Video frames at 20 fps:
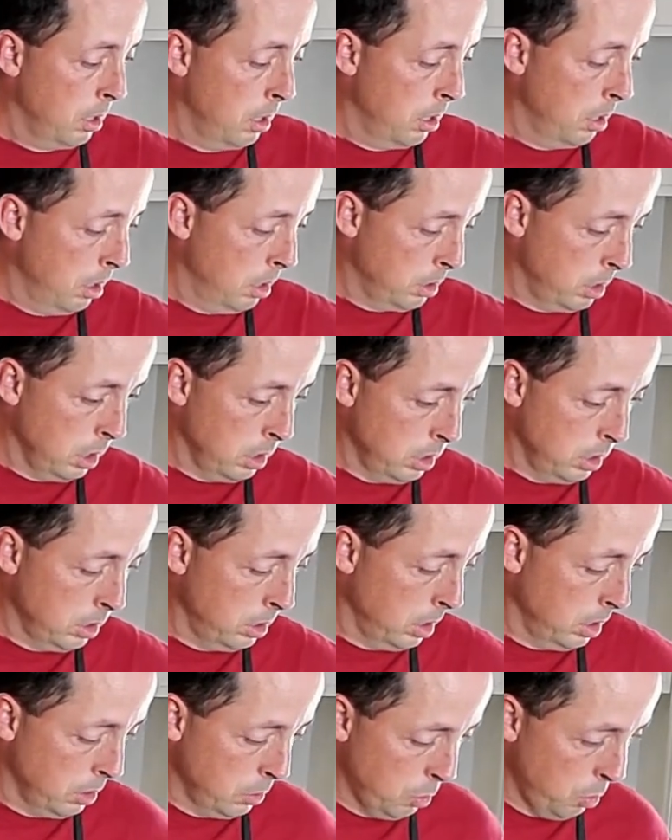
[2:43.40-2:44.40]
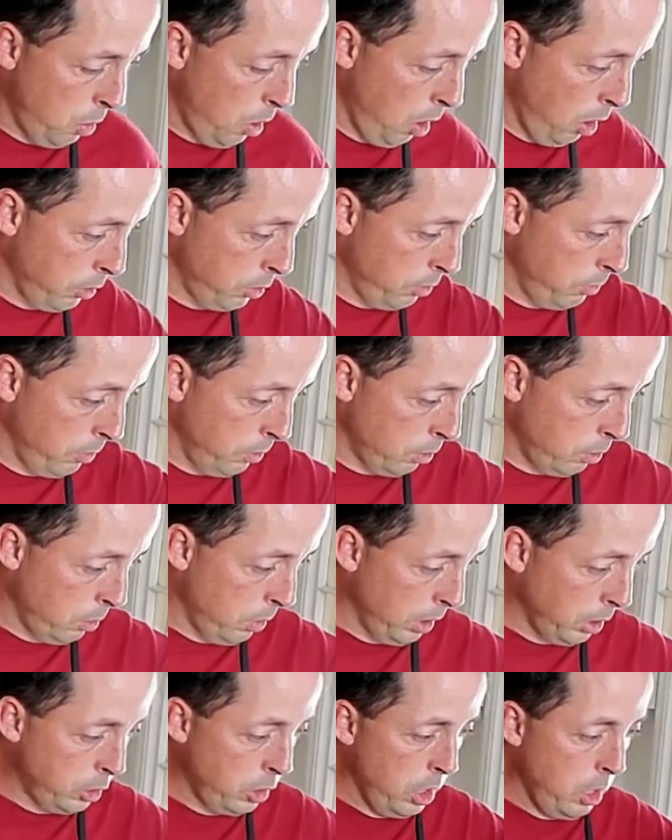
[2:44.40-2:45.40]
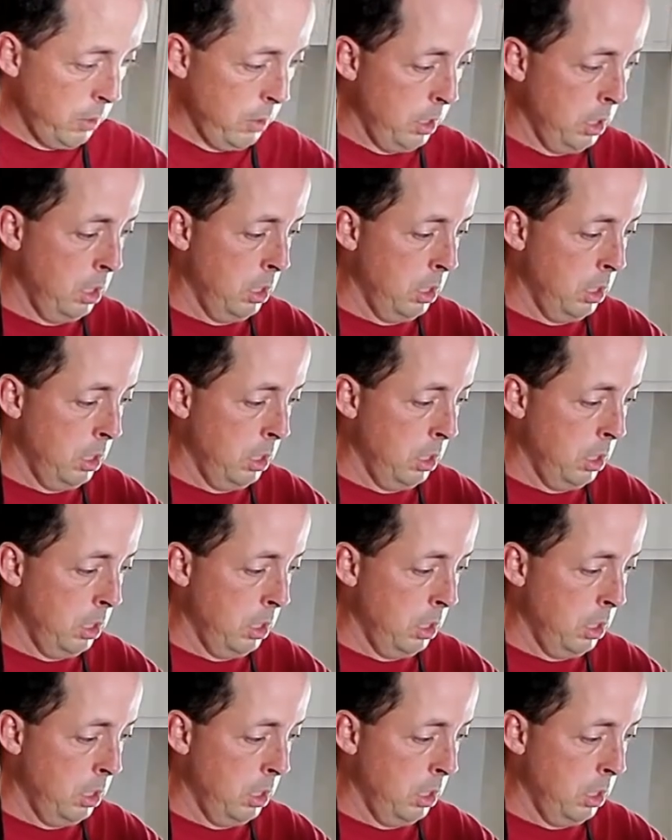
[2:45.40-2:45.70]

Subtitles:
Let's get these things washed real quick, shall we?